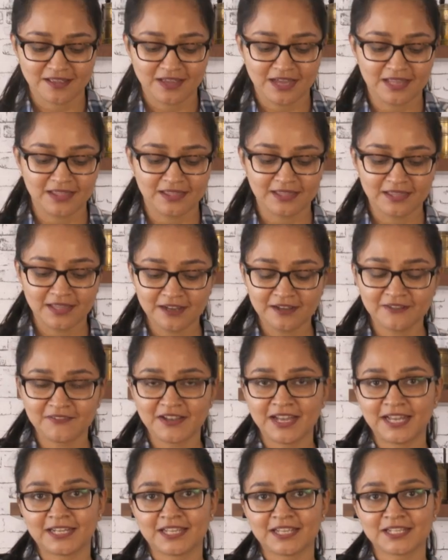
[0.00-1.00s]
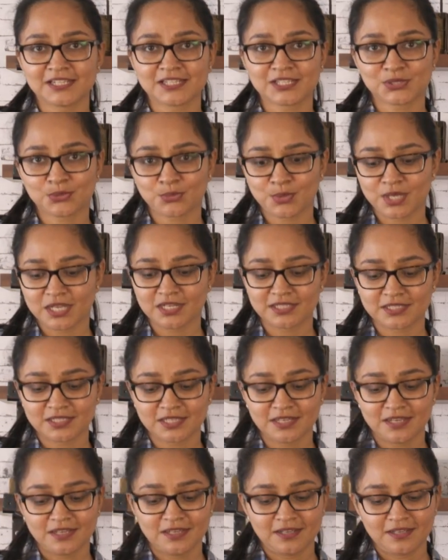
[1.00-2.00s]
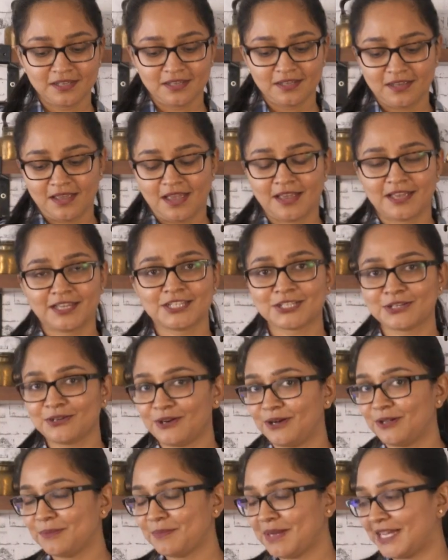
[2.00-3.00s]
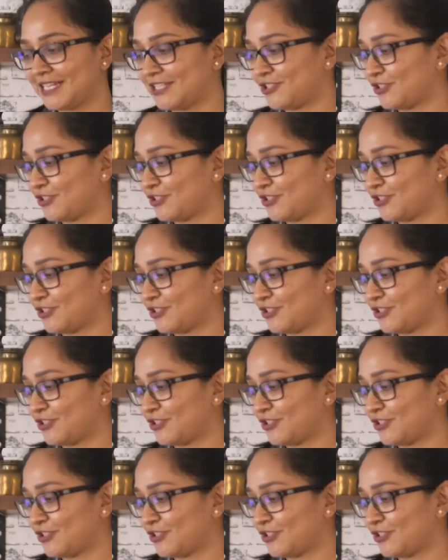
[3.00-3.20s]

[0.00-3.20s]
I love adding sweet to all my